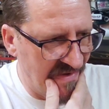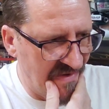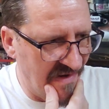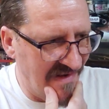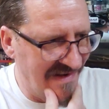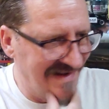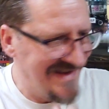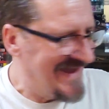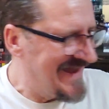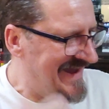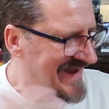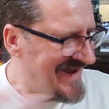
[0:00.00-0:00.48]

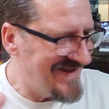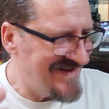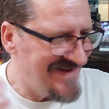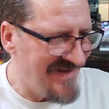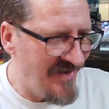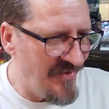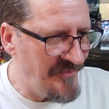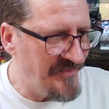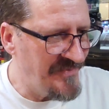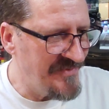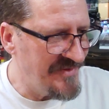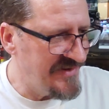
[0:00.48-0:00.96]
and again,
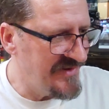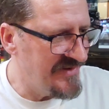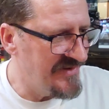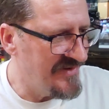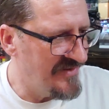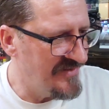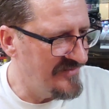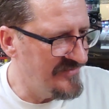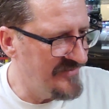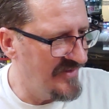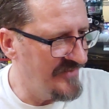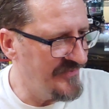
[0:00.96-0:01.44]
hopefully, you
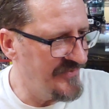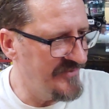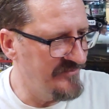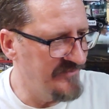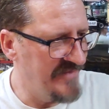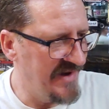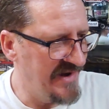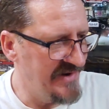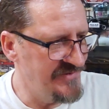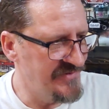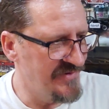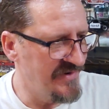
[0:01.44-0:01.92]
know,
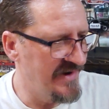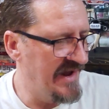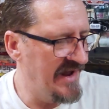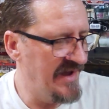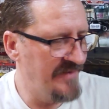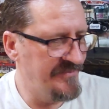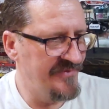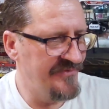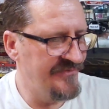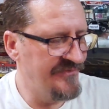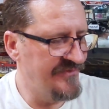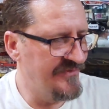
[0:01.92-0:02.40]
nothing major
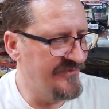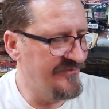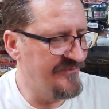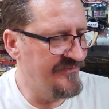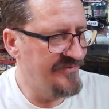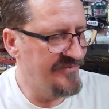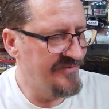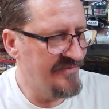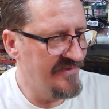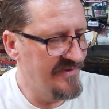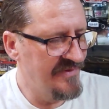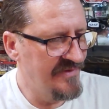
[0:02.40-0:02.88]
happens
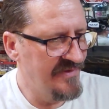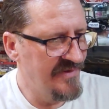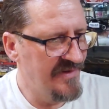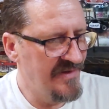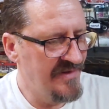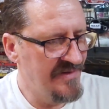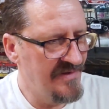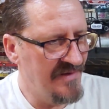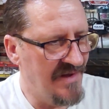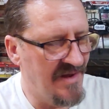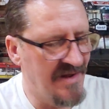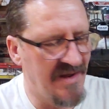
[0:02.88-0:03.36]
because
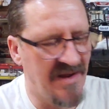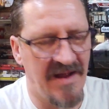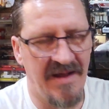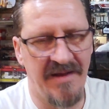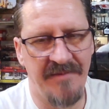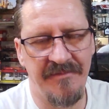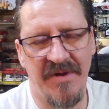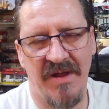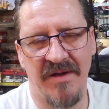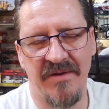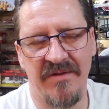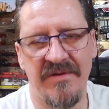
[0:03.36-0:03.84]
I,
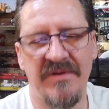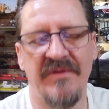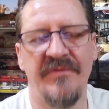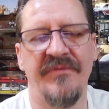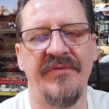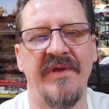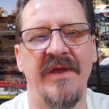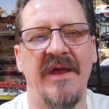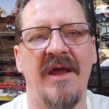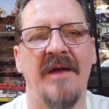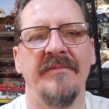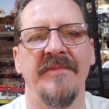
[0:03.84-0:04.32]
am not going to
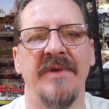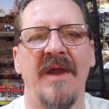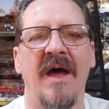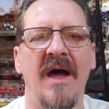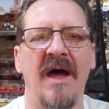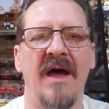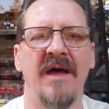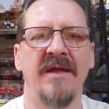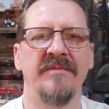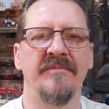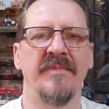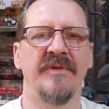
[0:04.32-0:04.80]
say I'm
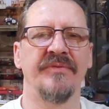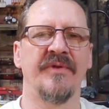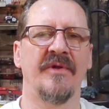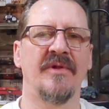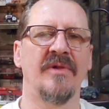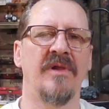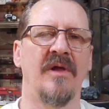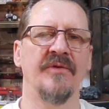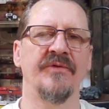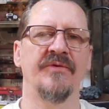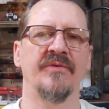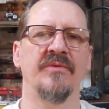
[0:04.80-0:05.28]
not, but the
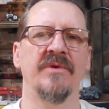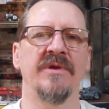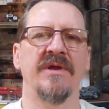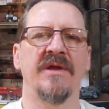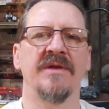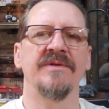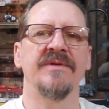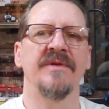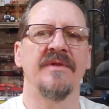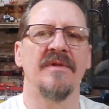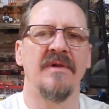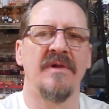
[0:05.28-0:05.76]
closer we
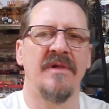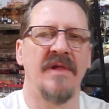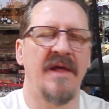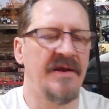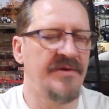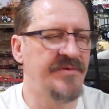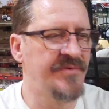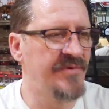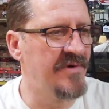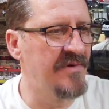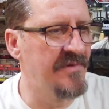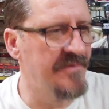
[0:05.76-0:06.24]
get to the
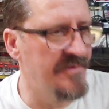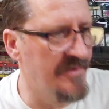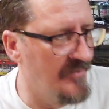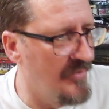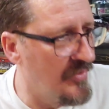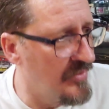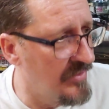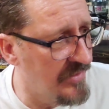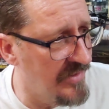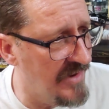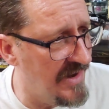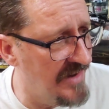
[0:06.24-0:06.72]
election, the
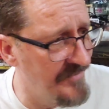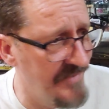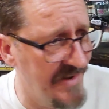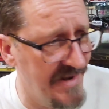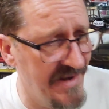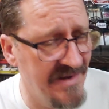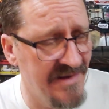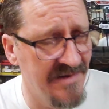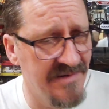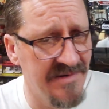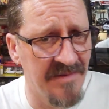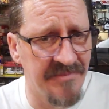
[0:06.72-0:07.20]
more I
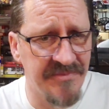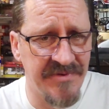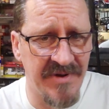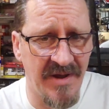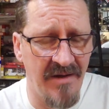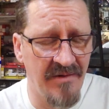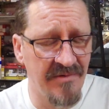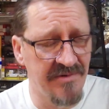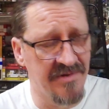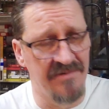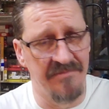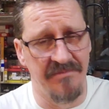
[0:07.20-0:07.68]
may end up
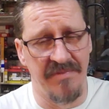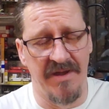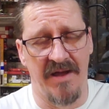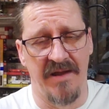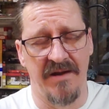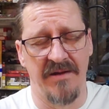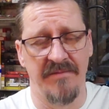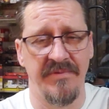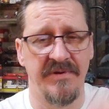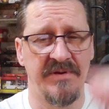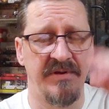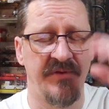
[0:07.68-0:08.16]
talking
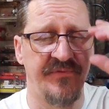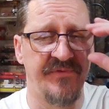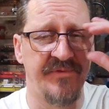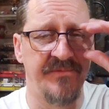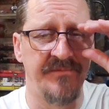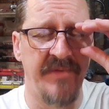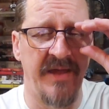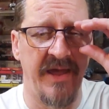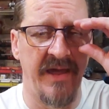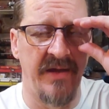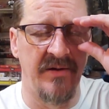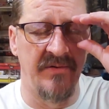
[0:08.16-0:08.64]
about it because
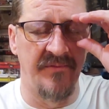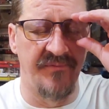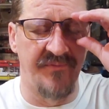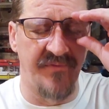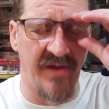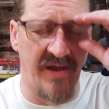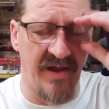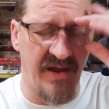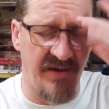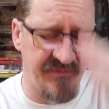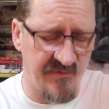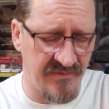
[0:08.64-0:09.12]
it matters,
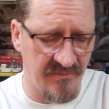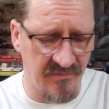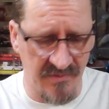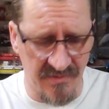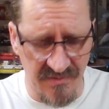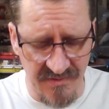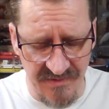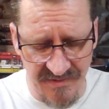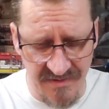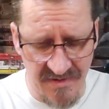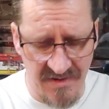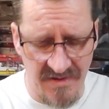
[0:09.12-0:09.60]
guys. It
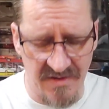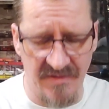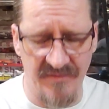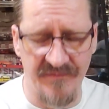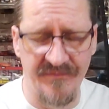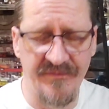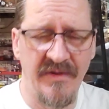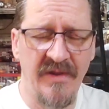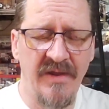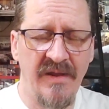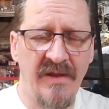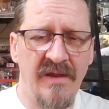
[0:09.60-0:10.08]
really
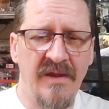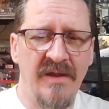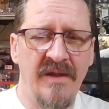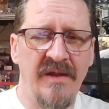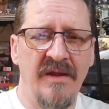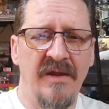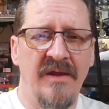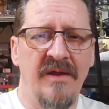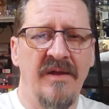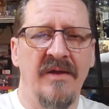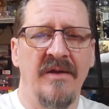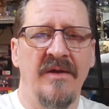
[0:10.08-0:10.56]
does.
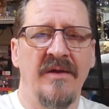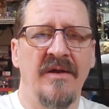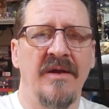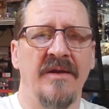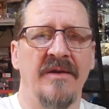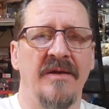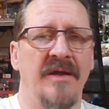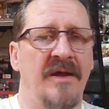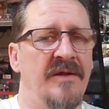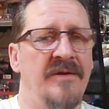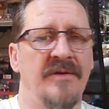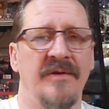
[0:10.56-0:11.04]

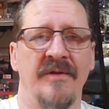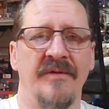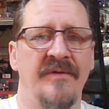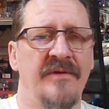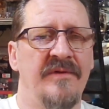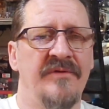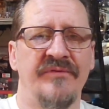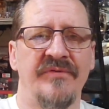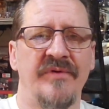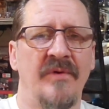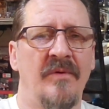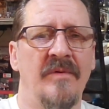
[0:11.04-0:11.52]
it, it
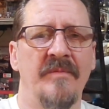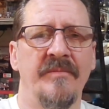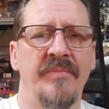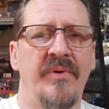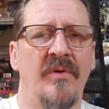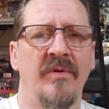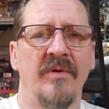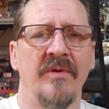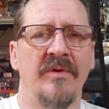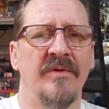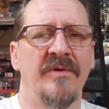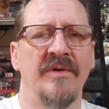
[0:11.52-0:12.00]
is so
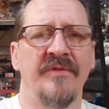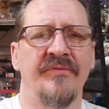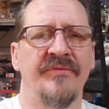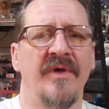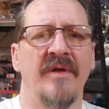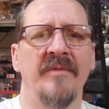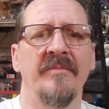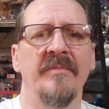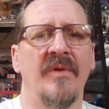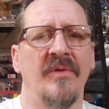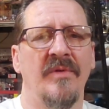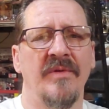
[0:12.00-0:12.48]
important. It's
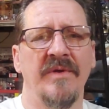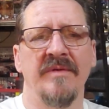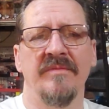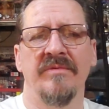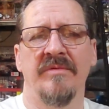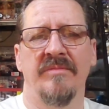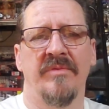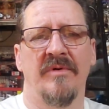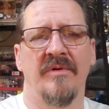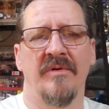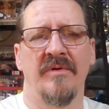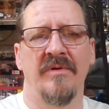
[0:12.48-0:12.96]

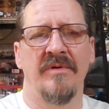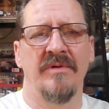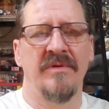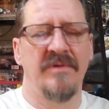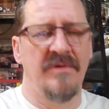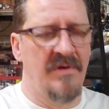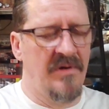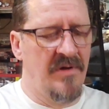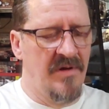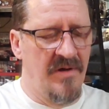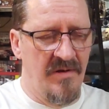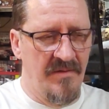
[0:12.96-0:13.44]
unbelievable.
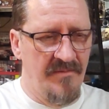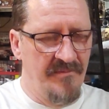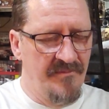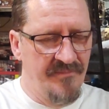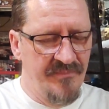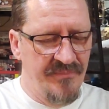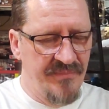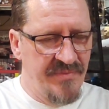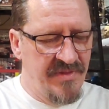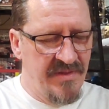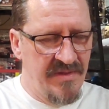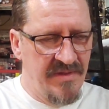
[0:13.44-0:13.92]
Um,